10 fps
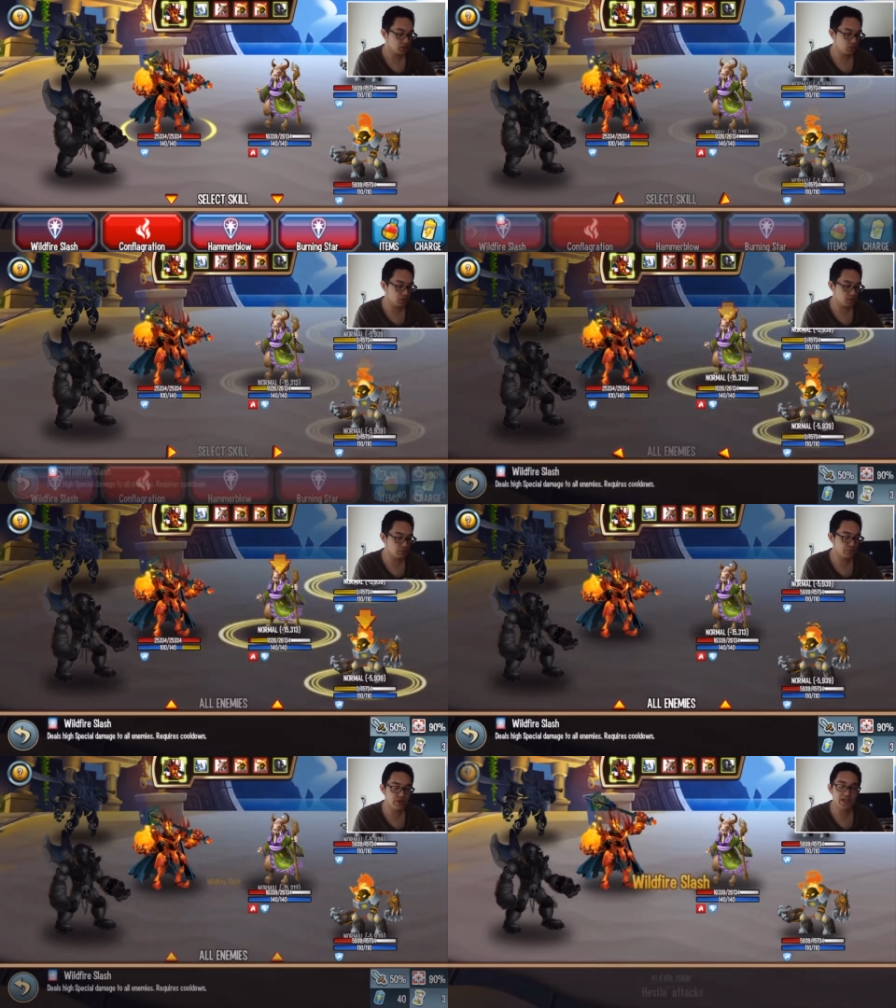you can
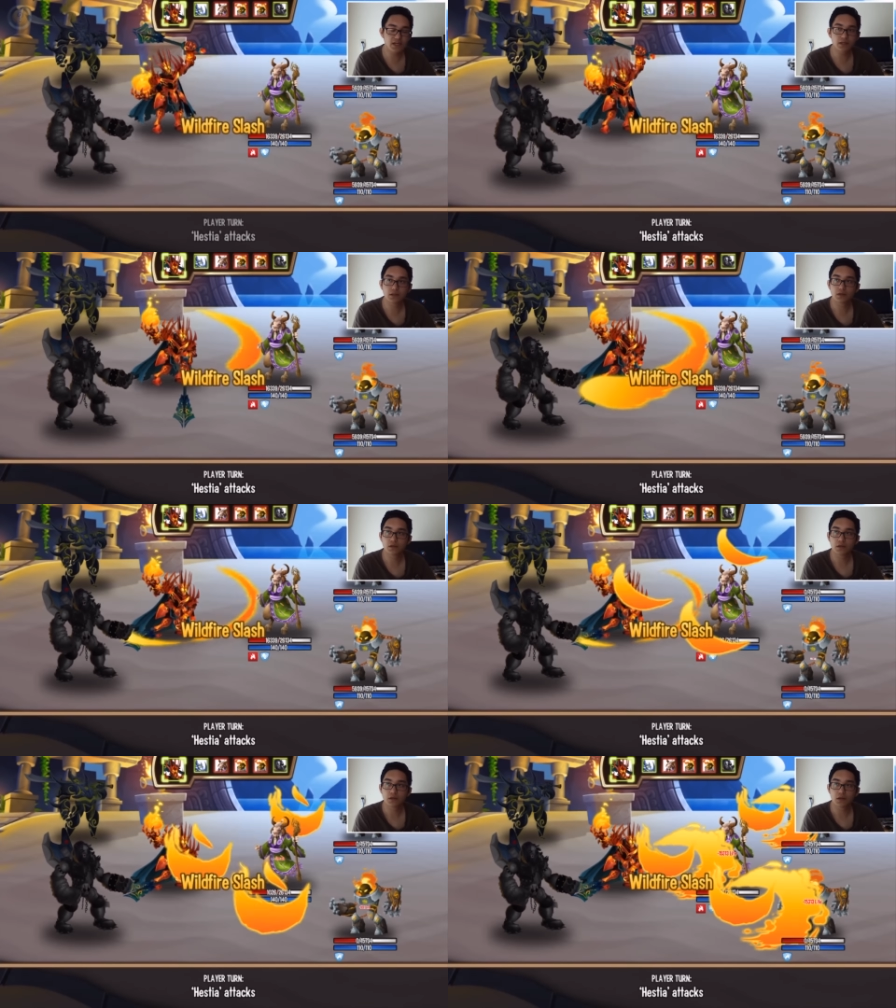breed
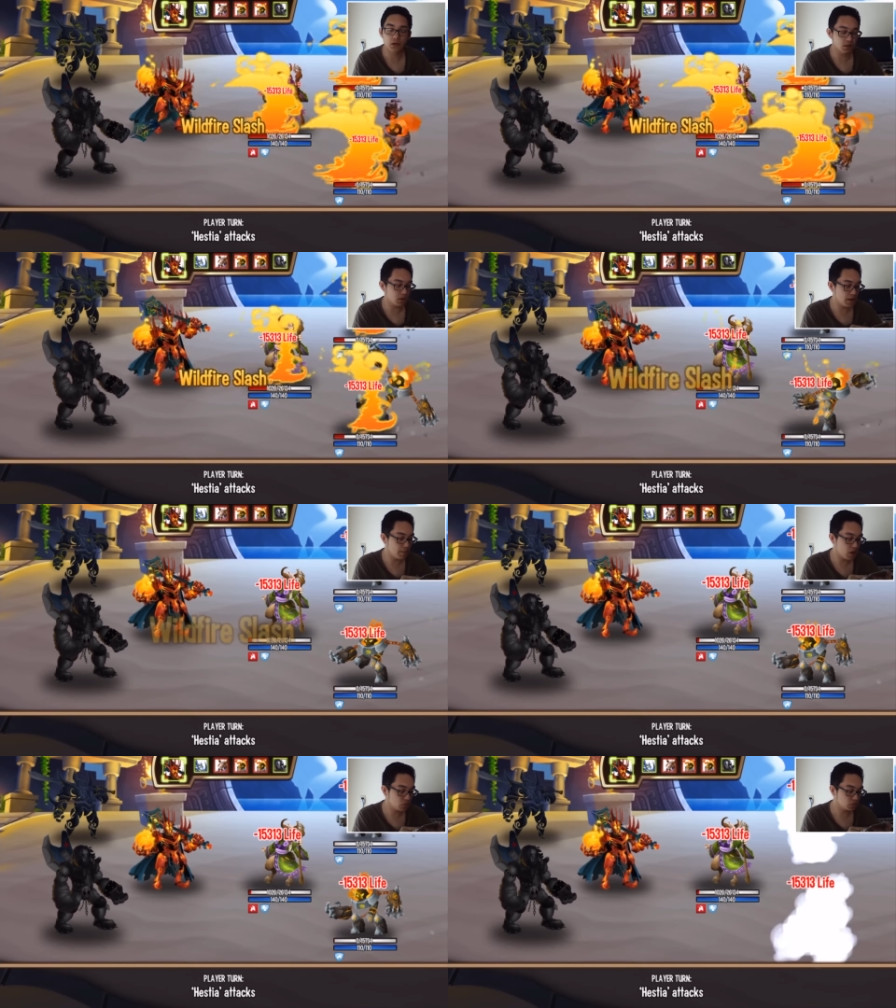
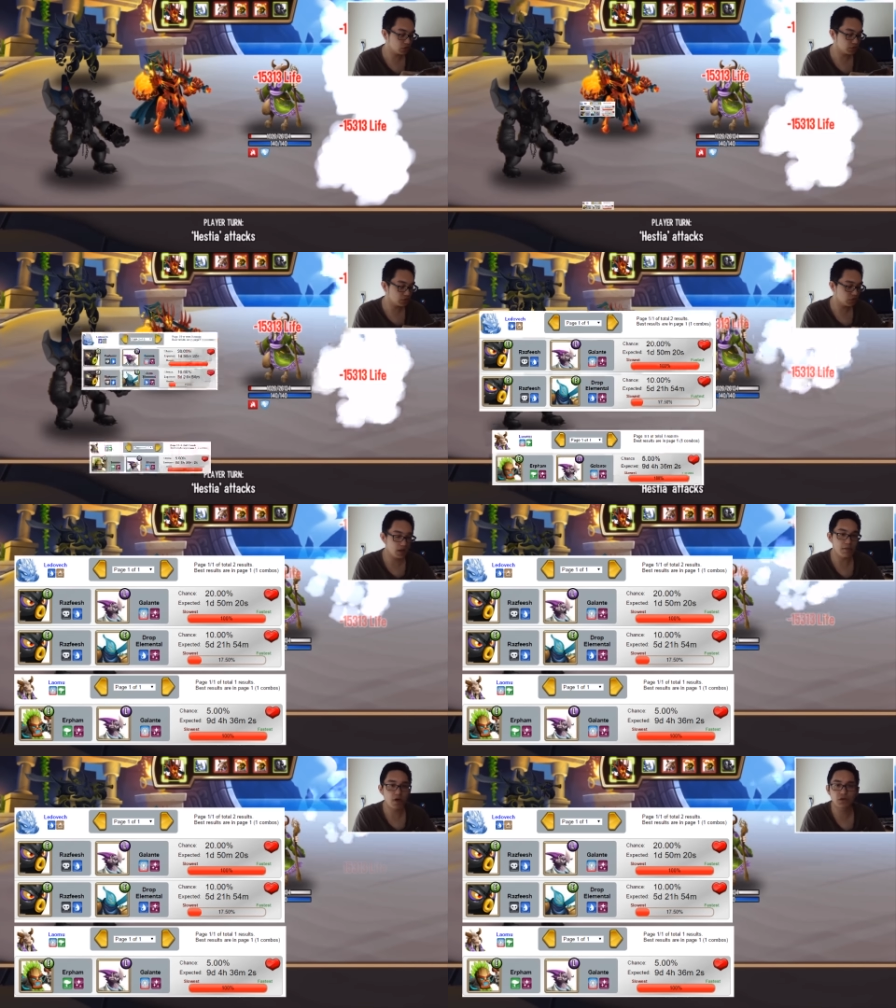Lamao, something
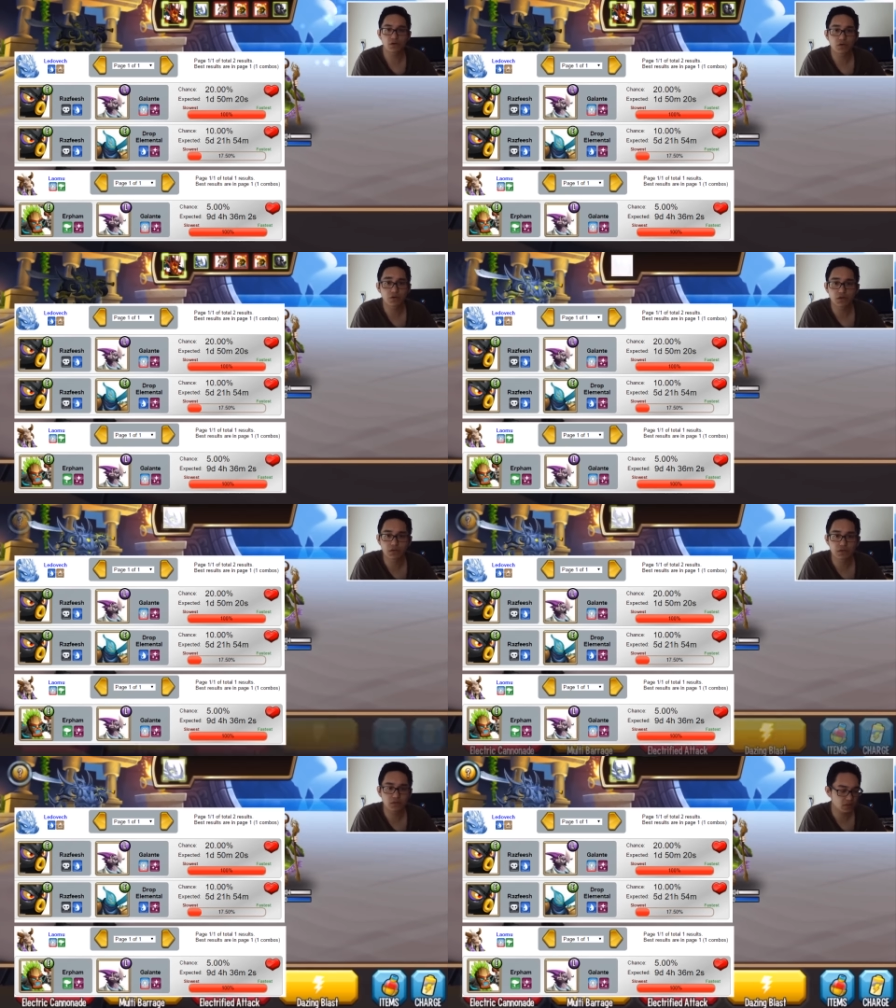Lamao, I don't know.
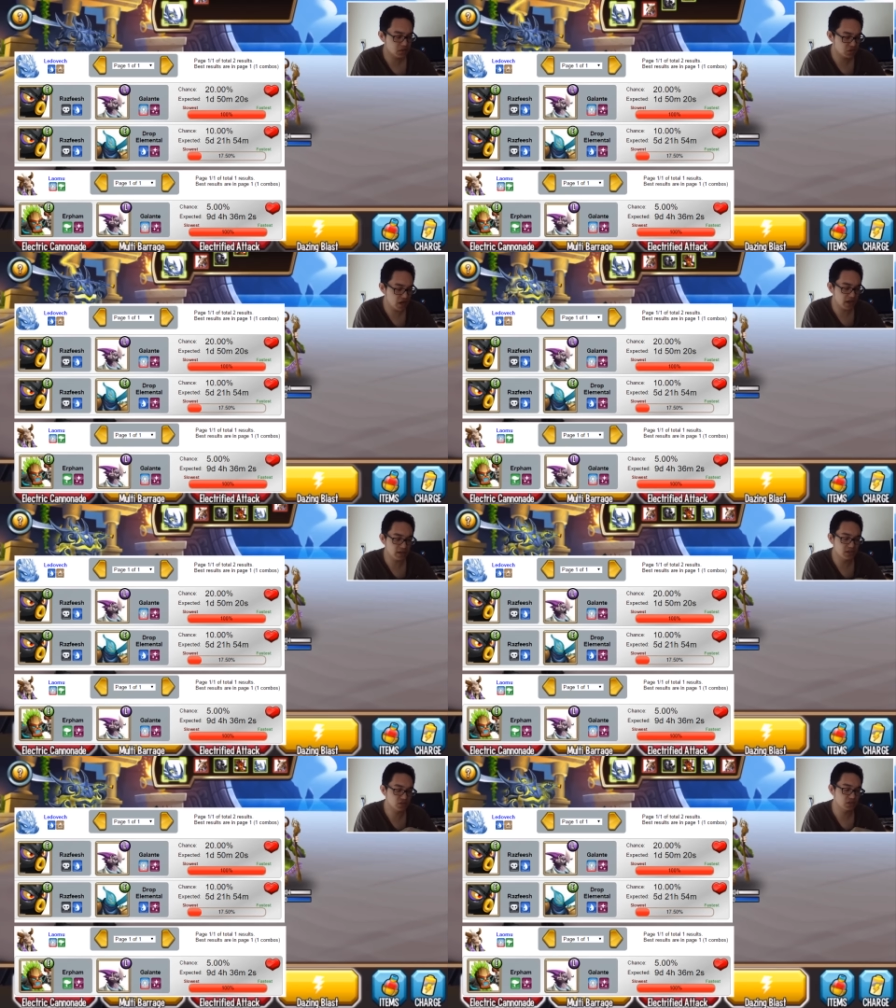This guy,
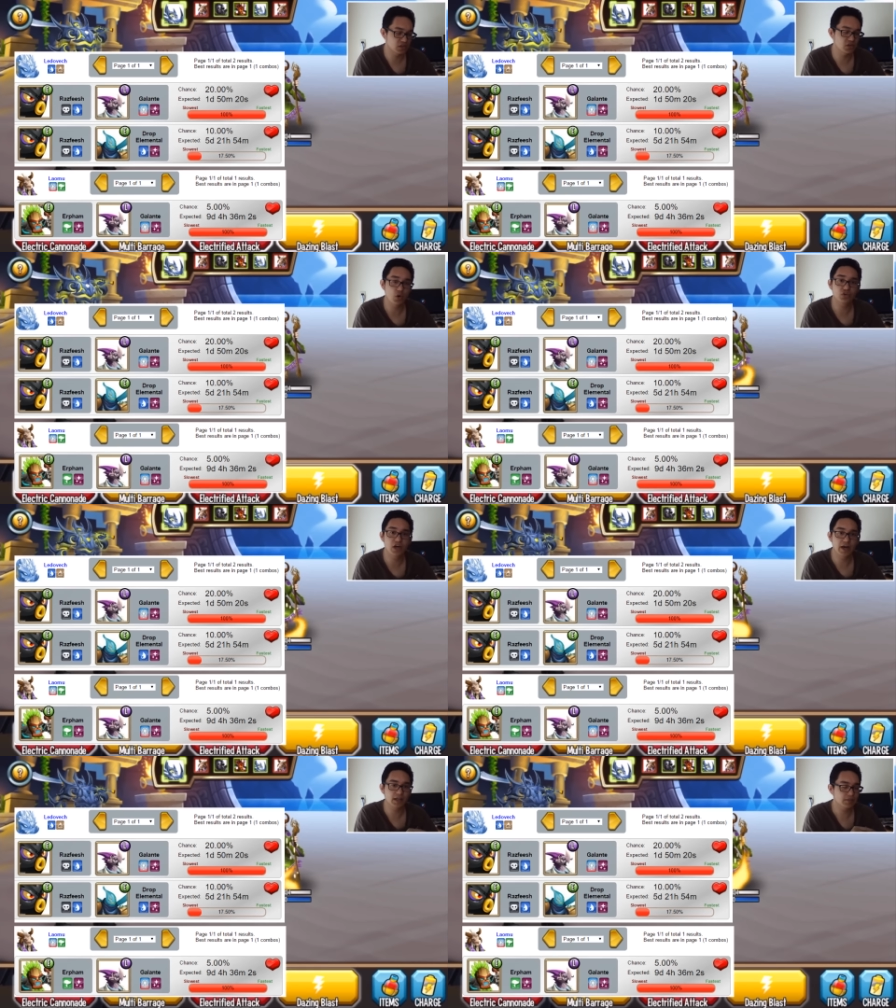this uh, goat
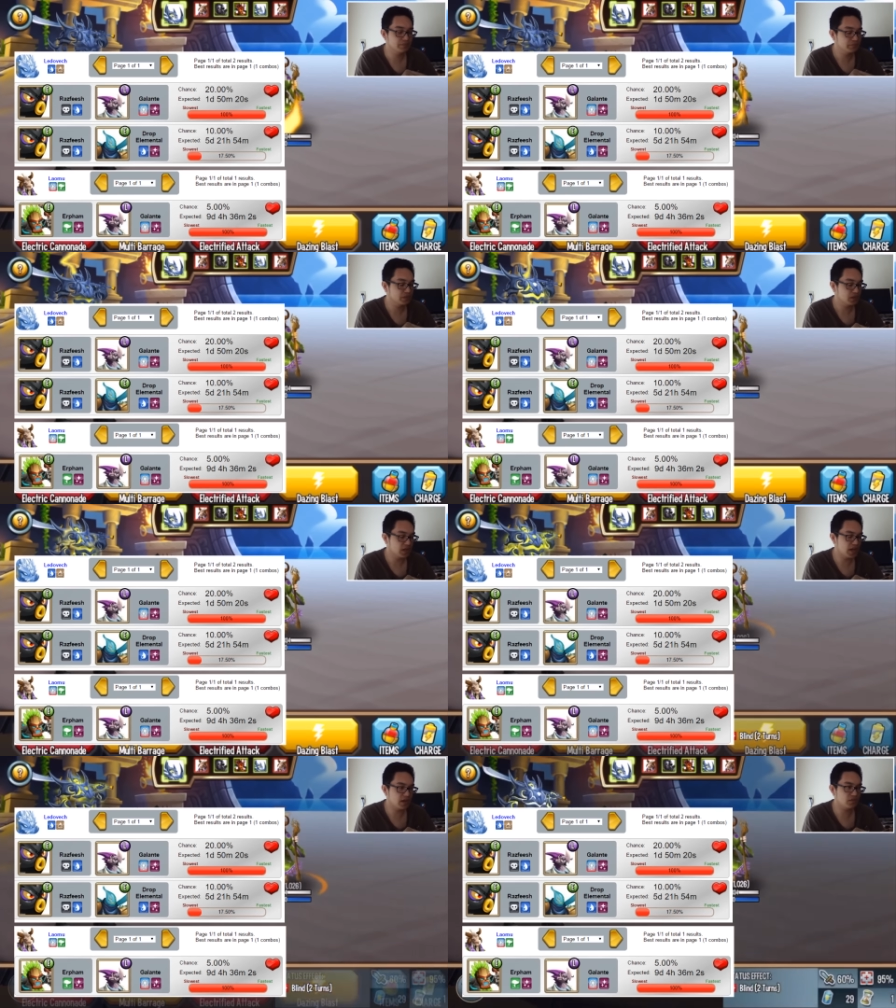guy,
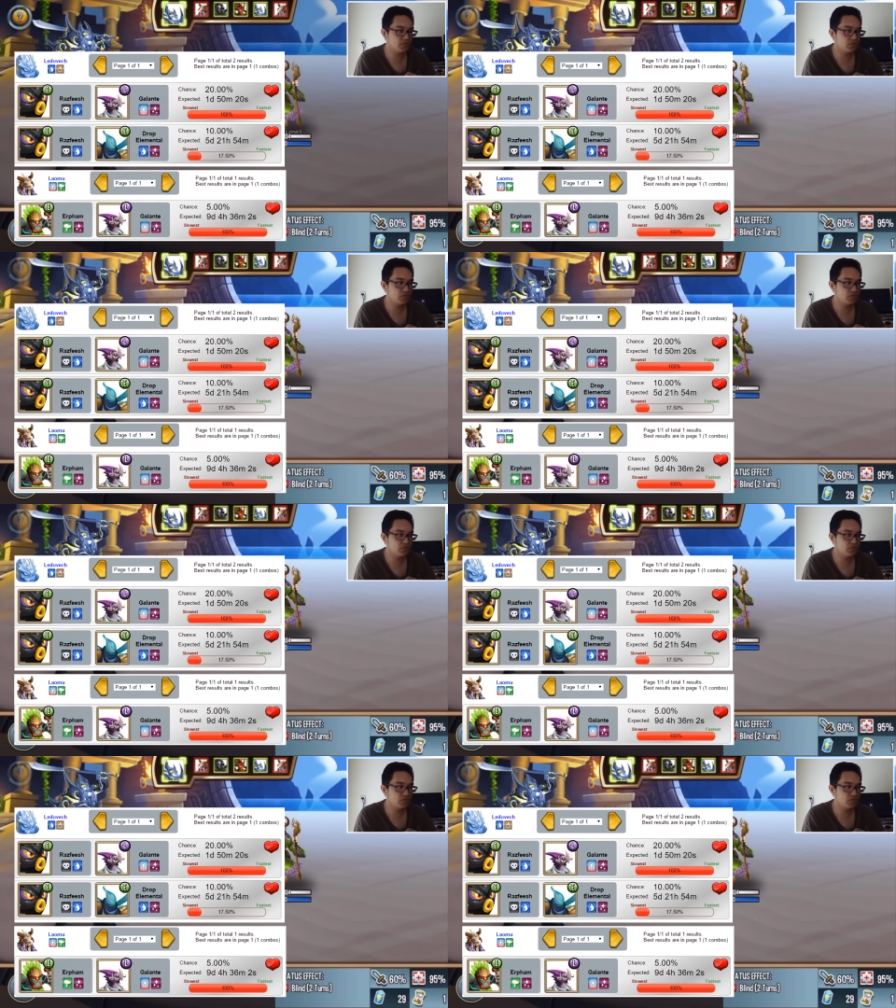and